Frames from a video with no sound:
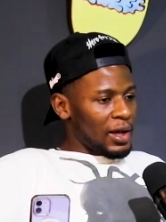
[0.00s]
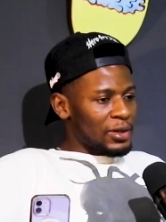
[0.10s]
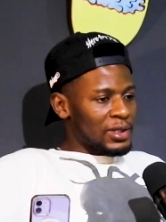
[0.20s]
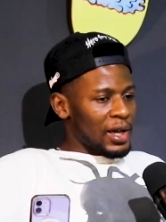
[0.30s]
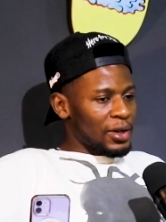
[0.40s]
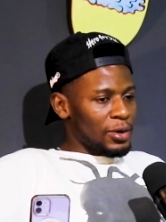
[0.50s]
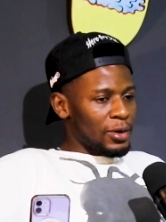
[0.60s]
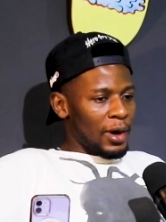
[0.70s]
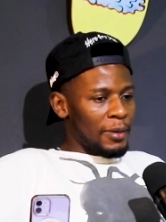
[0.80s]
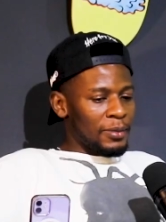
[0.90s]
was like,
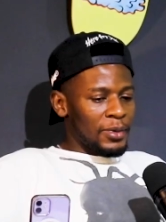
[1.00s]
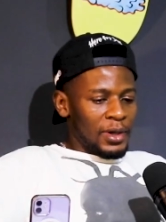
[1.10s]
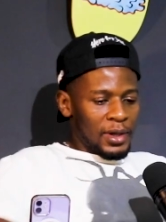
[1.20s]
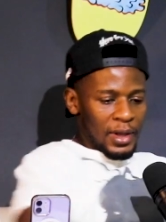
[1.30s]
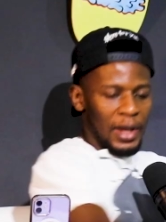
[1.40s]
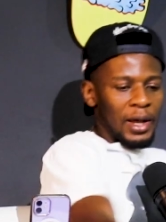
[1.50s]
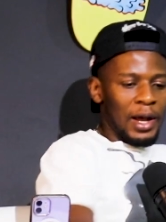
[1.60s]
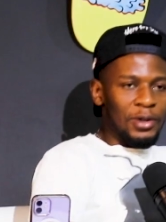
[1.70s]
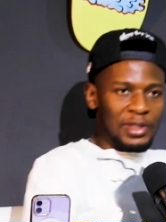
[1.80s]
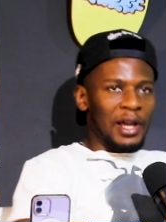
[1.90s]
yo,
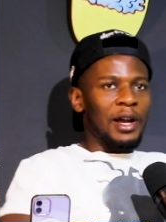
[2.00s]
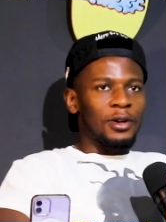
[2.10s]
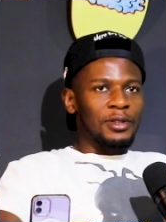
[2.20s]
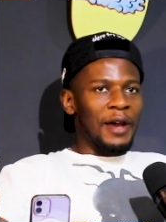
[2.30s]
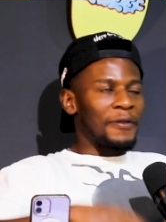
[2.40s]
I